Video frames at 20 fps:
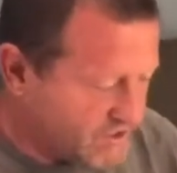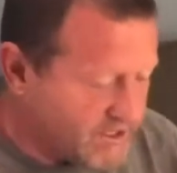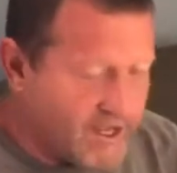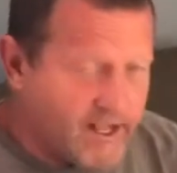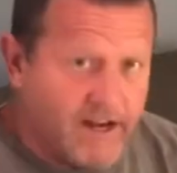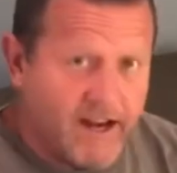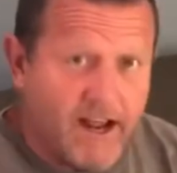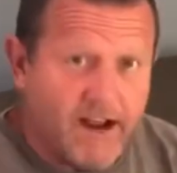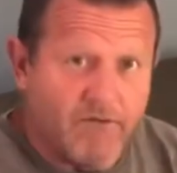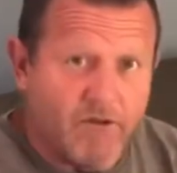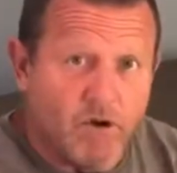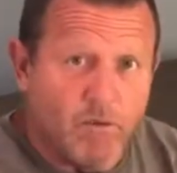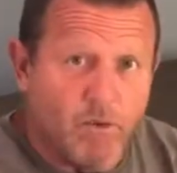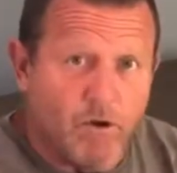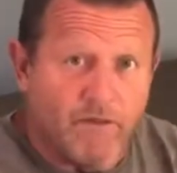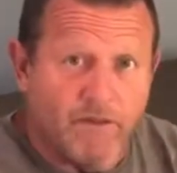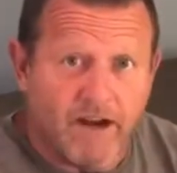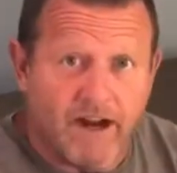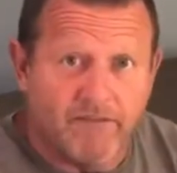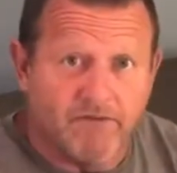and everyone
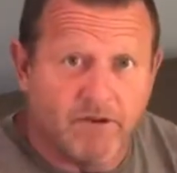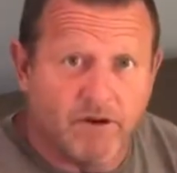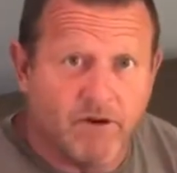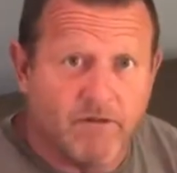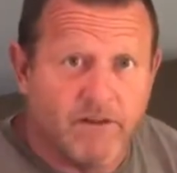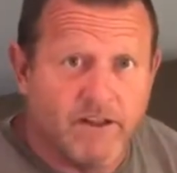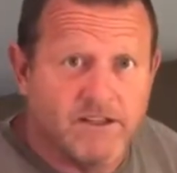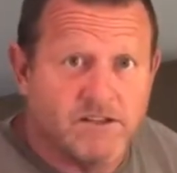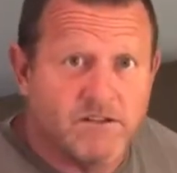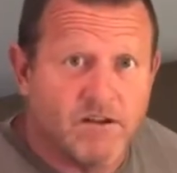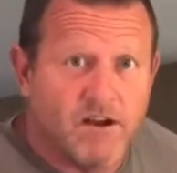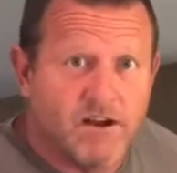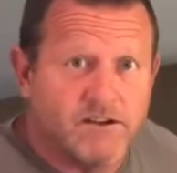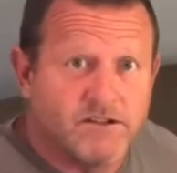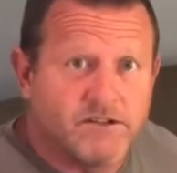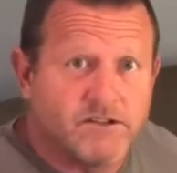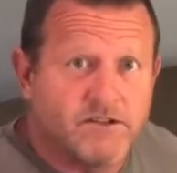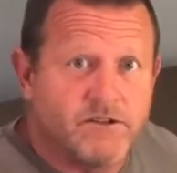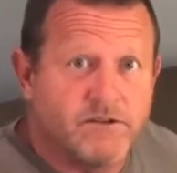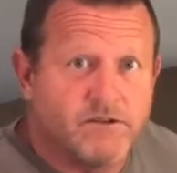that I've turned this on
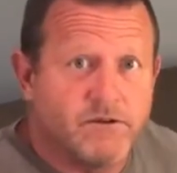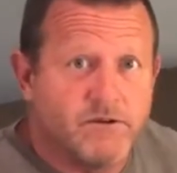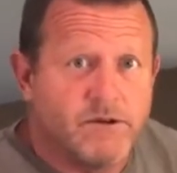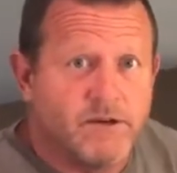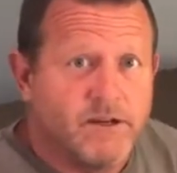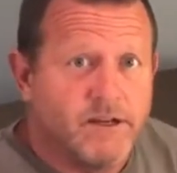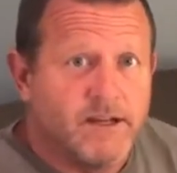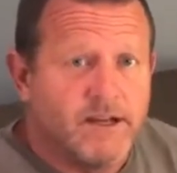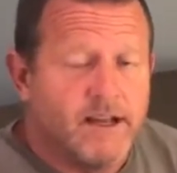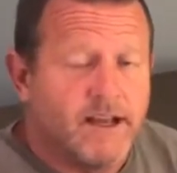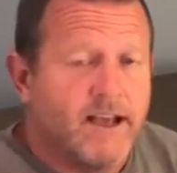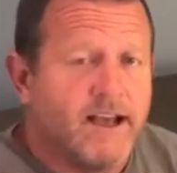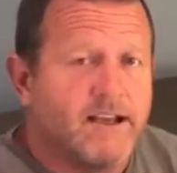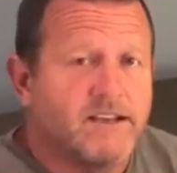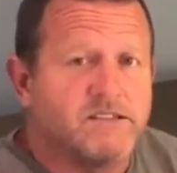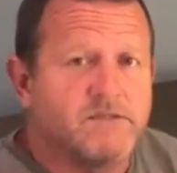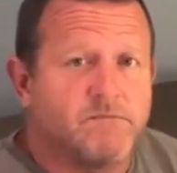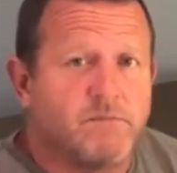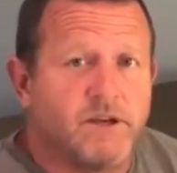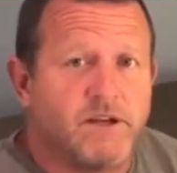to has
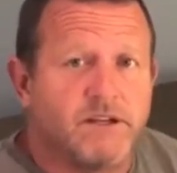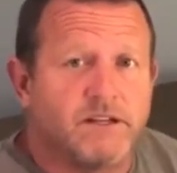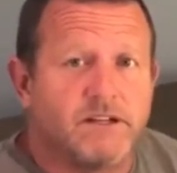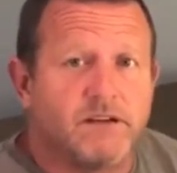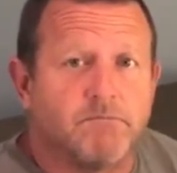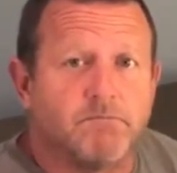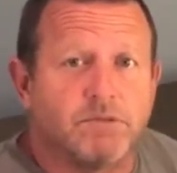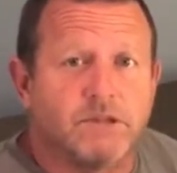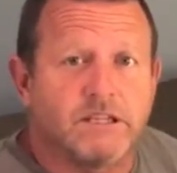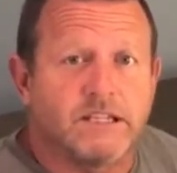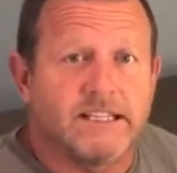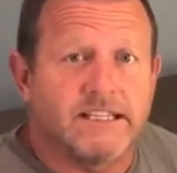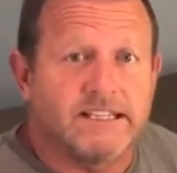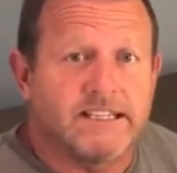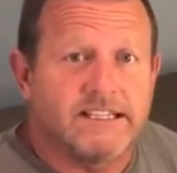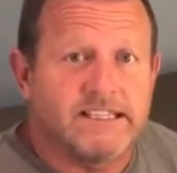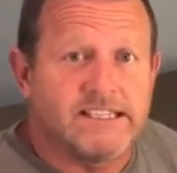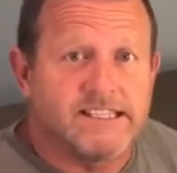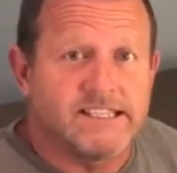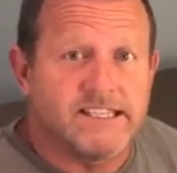been
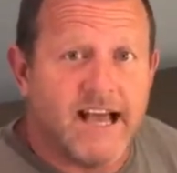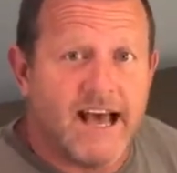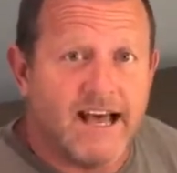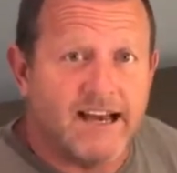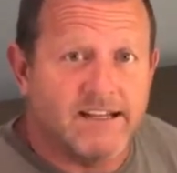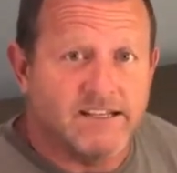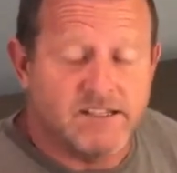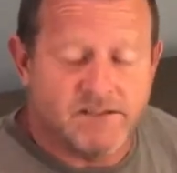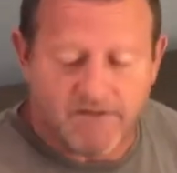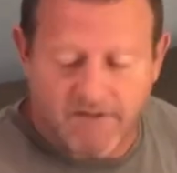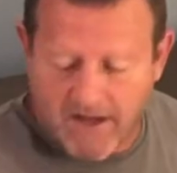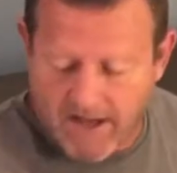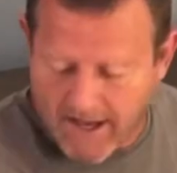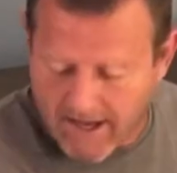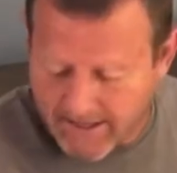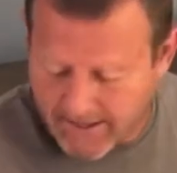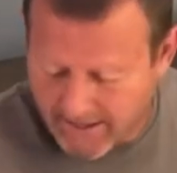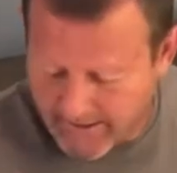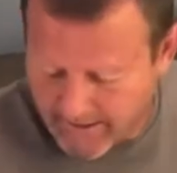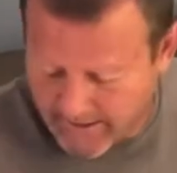completely satisfied.
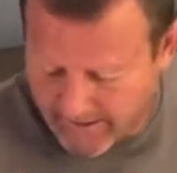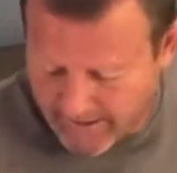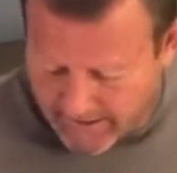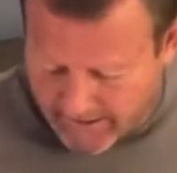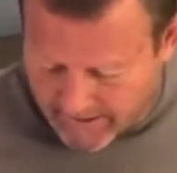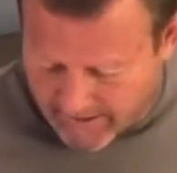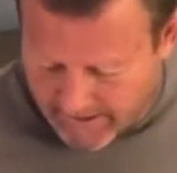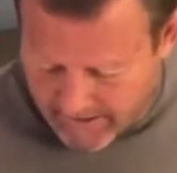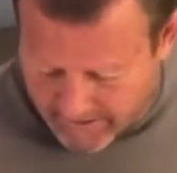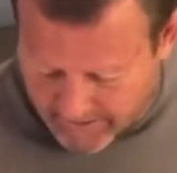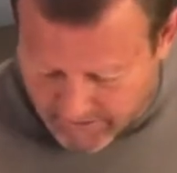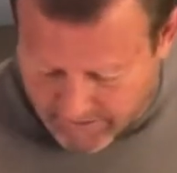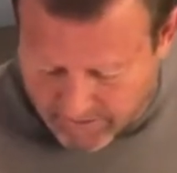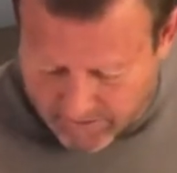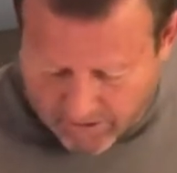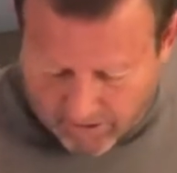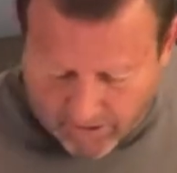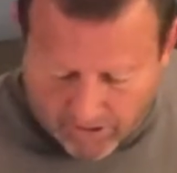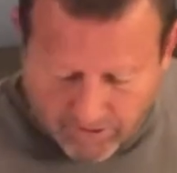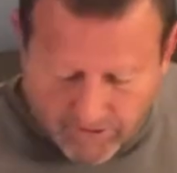It is
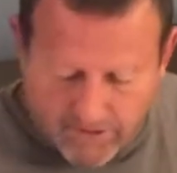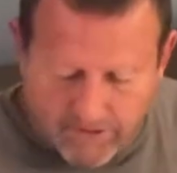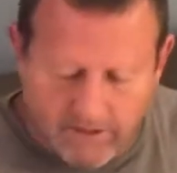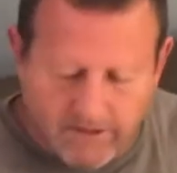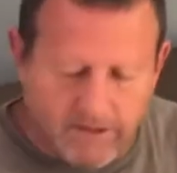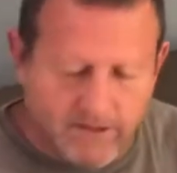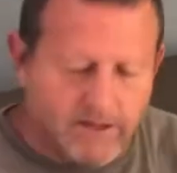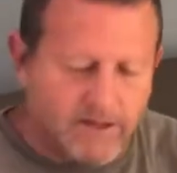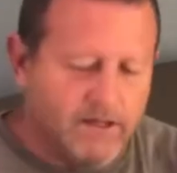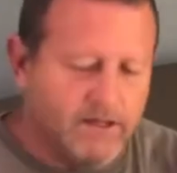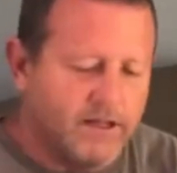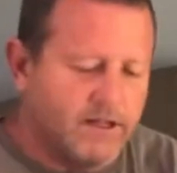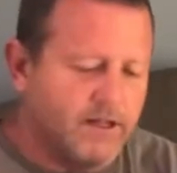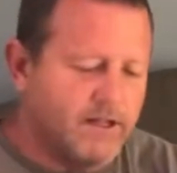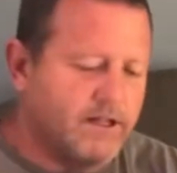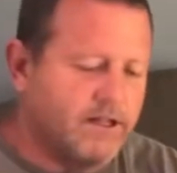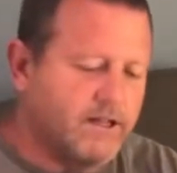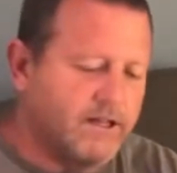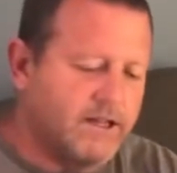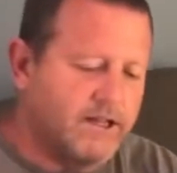called
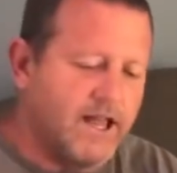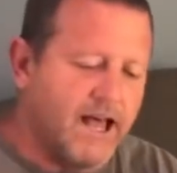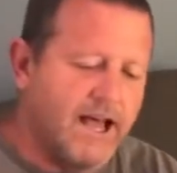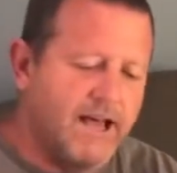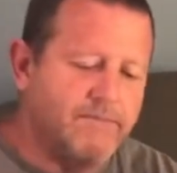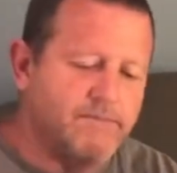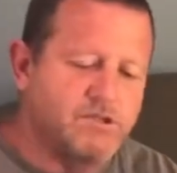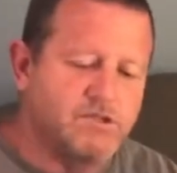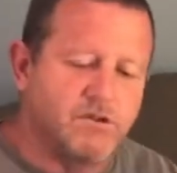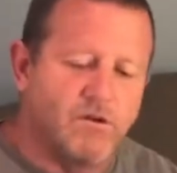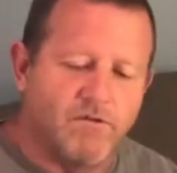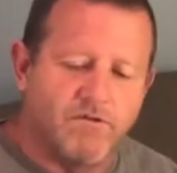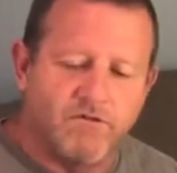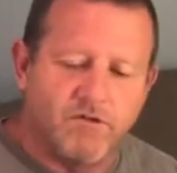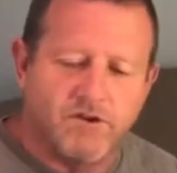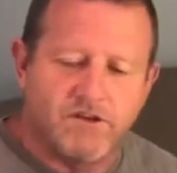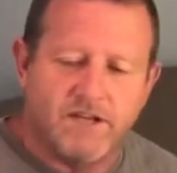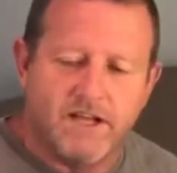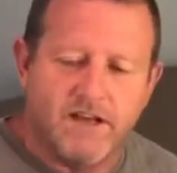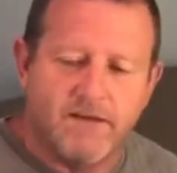Lime Sulfur
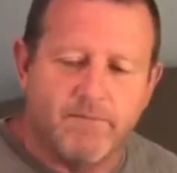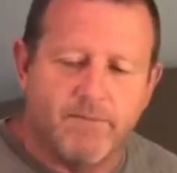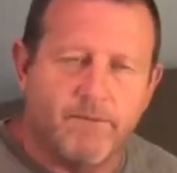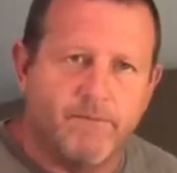Dip.